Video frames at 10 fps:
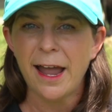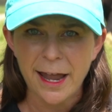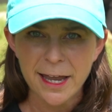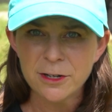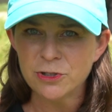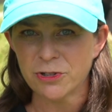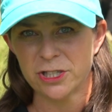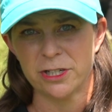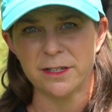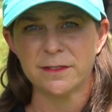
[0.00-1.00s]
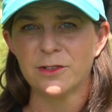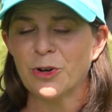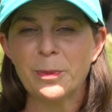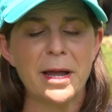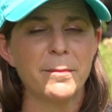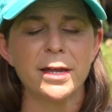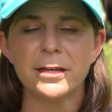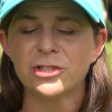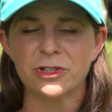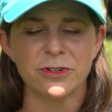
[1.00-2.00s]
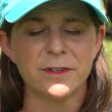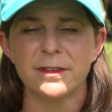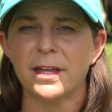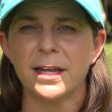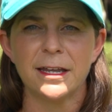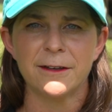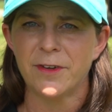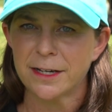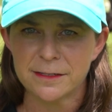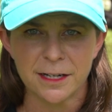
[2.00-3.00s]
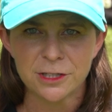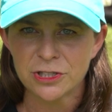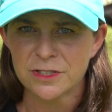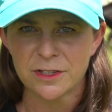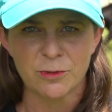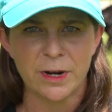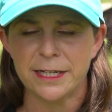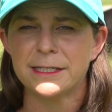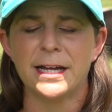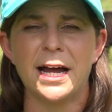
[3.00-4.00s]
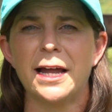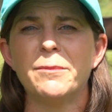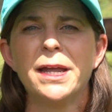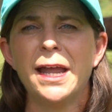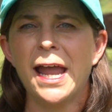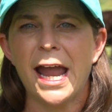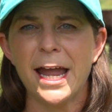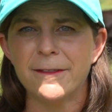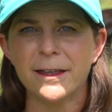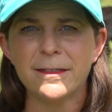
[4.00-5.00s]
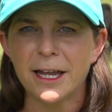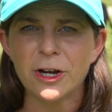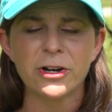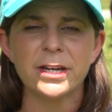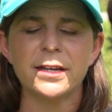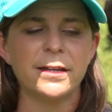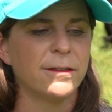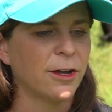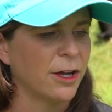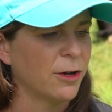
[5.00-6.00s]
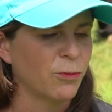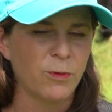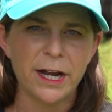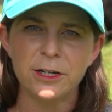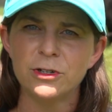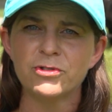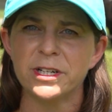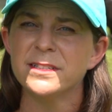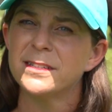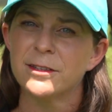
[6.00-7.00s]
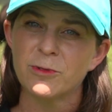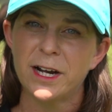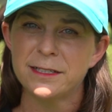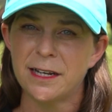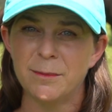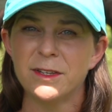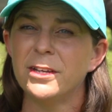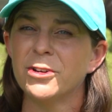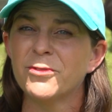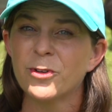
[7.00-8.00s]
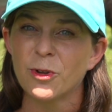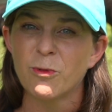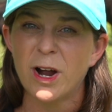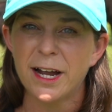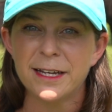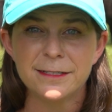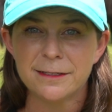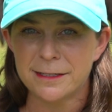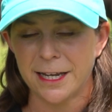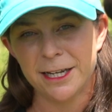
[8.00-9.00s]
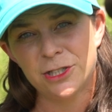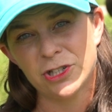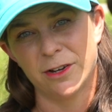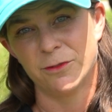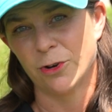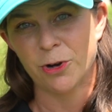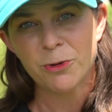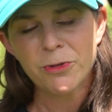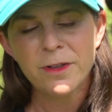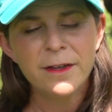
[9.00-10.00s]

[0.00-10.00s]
and nutritionists. So by making sure that they get vaccinations at the right time and that they are getting the right nutrients at the right time of the year for the right stage of growth,